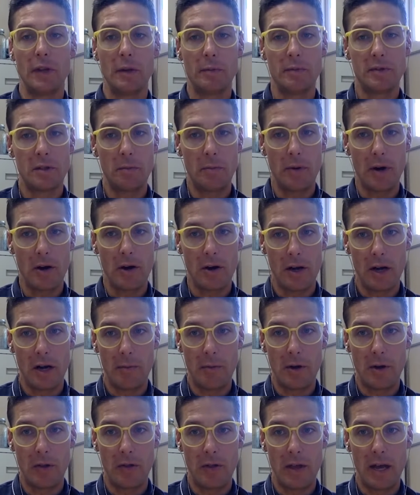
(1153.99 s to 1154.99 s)
So it flips the
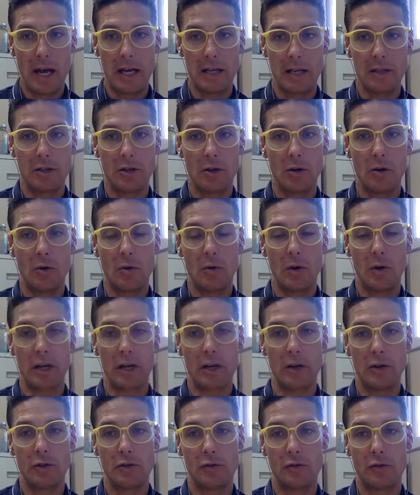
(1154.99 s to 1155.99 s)
paradigm on that.
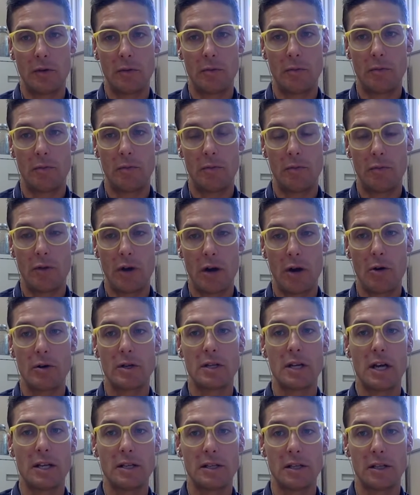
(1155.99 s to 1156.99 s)
So it goes from
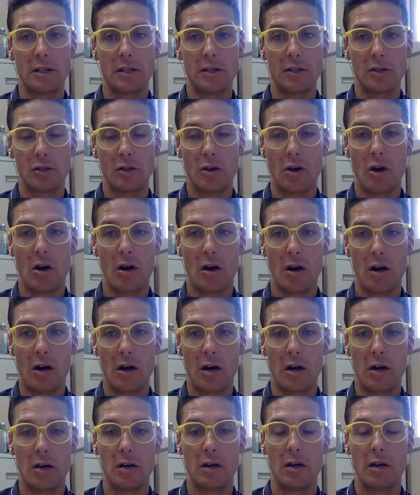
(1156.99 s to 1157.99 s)
prioritizing this
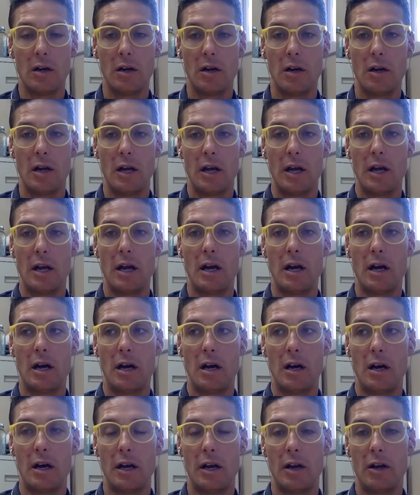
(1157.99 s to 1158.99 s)
car.
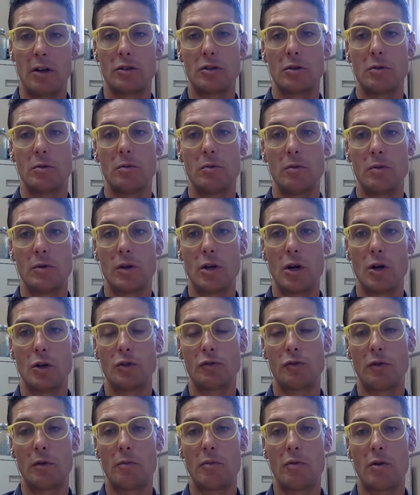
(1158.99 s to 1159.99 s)
It also
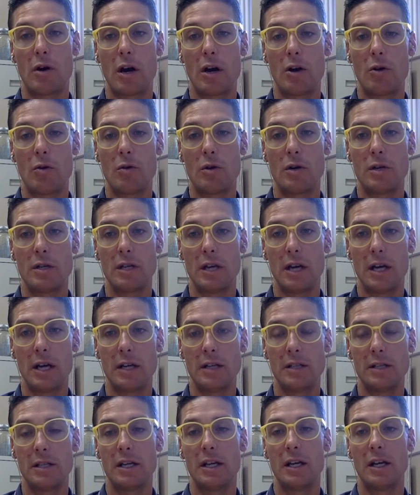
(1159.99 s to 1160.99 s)
goes from
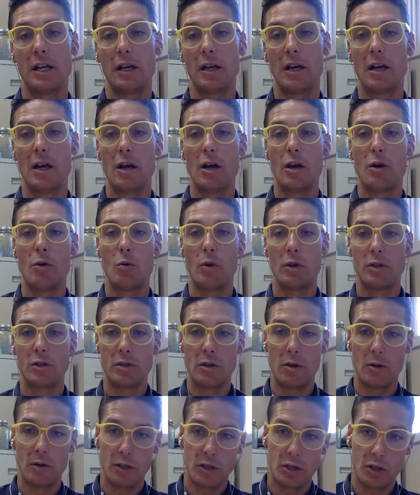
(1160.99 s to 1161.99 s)
prioritizing
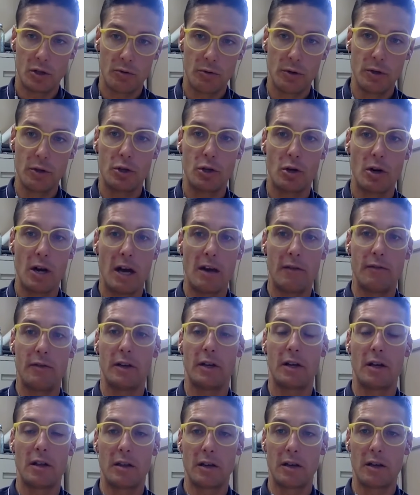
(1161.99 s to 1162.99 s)
what's known as through
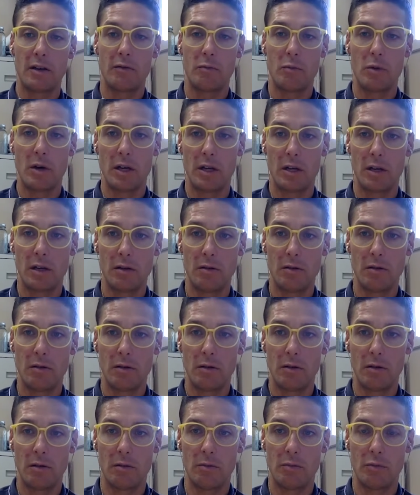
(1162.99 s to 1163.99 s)
traffic. I think everybody
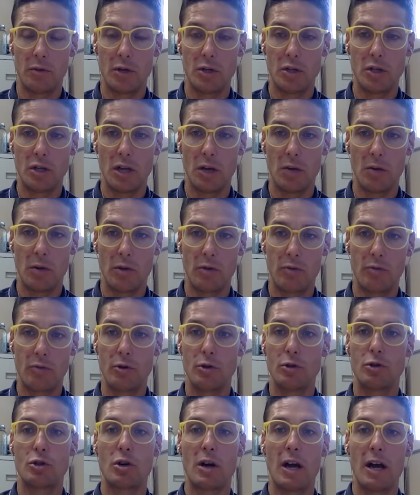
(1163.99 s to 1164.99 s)
can appreciate
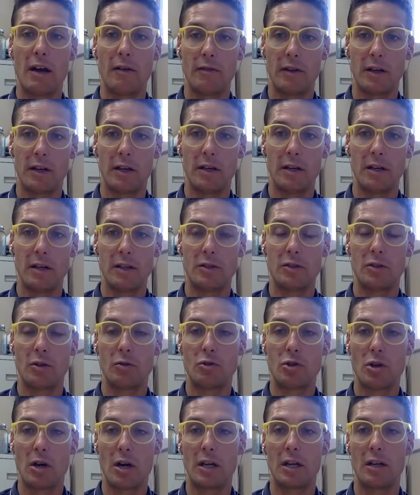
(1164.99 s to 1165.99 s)
what through traffic
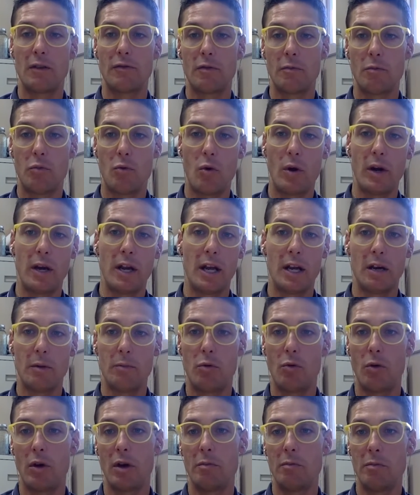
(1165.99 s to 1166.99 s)
is. So trying to get from point
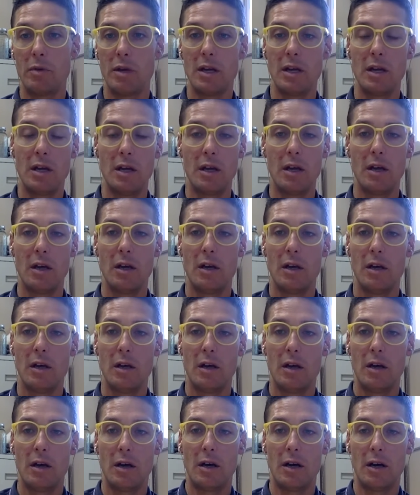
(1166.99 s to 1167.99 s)
A to point B,
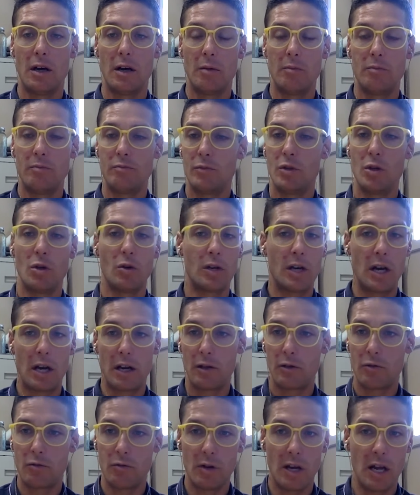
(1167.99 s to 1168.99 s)

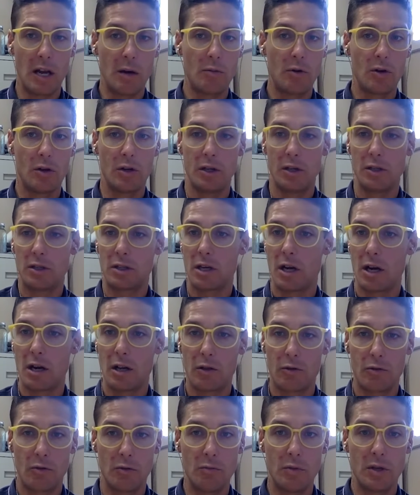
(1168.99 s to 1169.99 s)
cutting through neighborhoods,
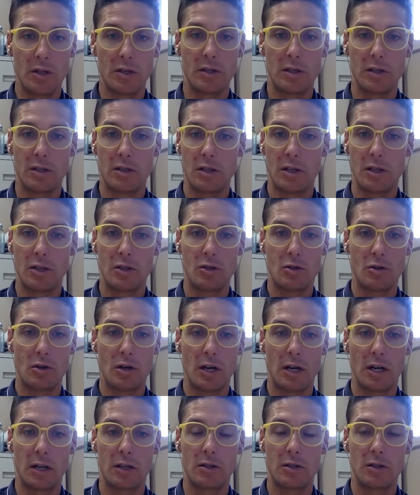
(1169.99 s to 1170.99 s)
cutting through business
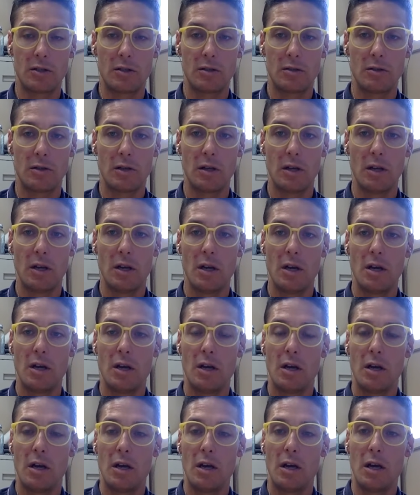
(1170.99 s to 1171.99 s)
districts.
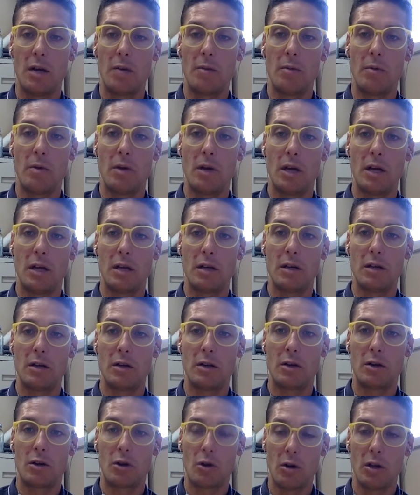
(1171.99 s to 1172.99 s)

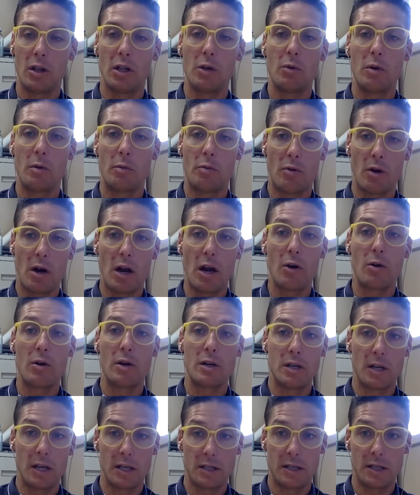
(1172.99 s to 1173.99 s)
It currently we
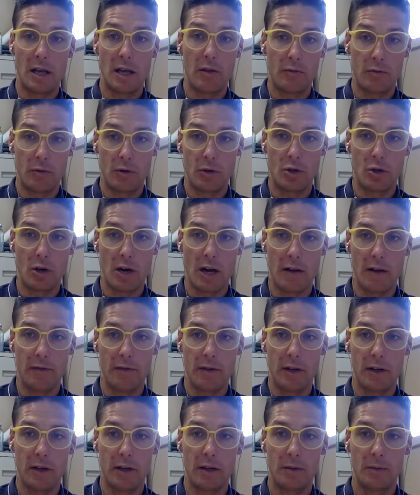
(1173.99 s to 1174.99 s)
prioritize that through
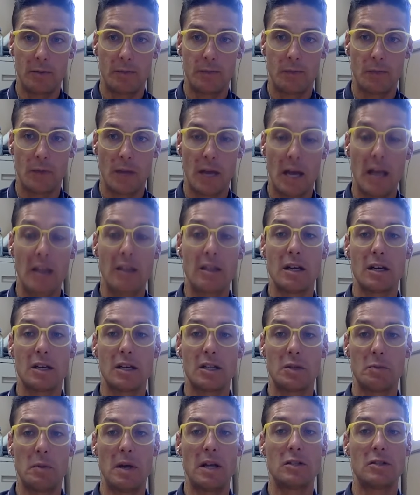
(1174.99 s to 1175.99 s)
traffic at
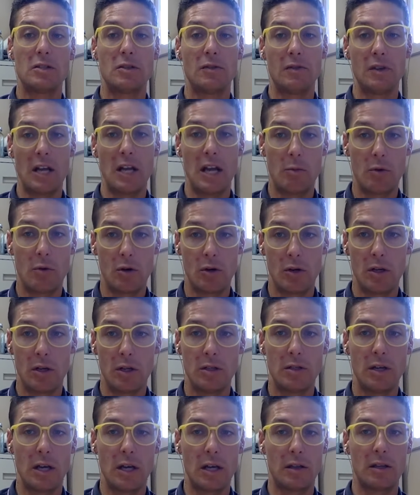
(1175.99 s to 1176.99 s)
the expense of
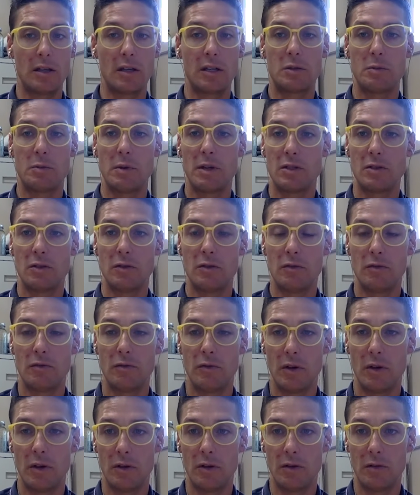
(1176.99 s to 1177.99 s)
neighborhoods, at the expense
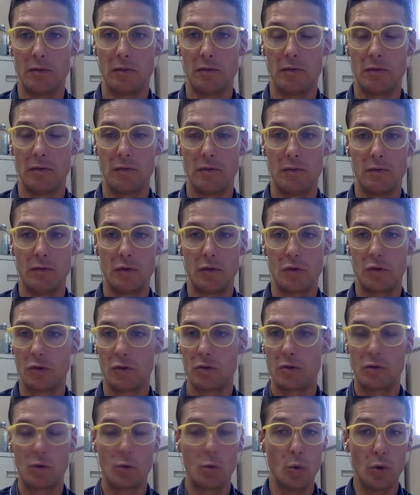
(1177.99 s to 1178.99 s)
of
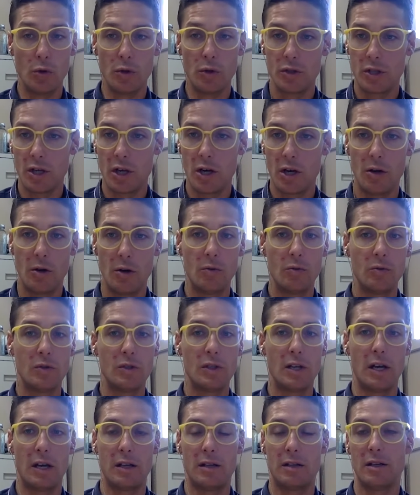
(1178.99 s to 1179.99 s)
school
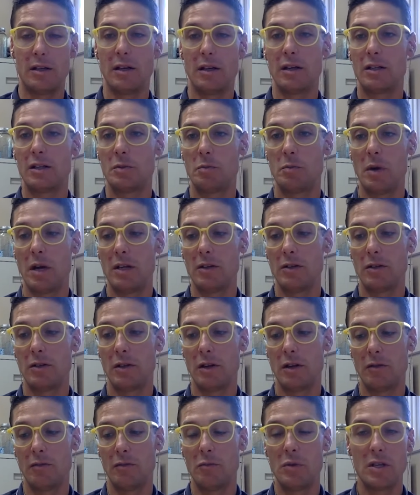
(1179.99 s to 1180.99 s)
zones, at the
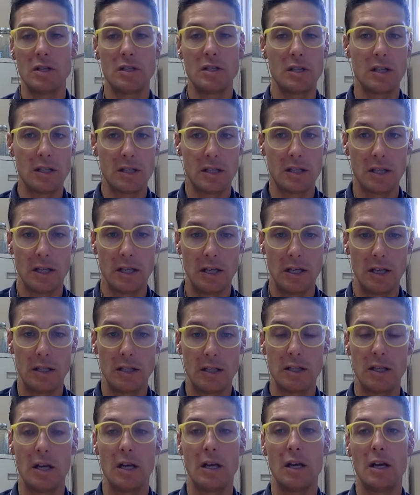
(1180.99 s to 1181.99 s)
expense of
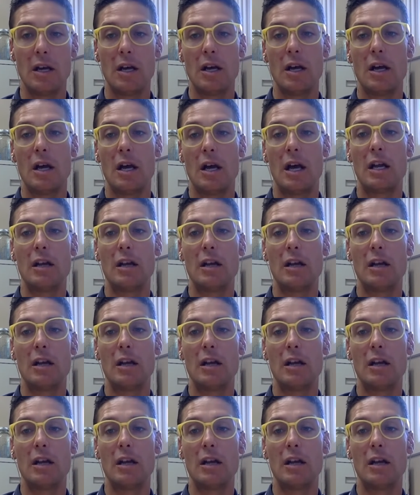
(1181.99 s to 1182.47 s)
businesses,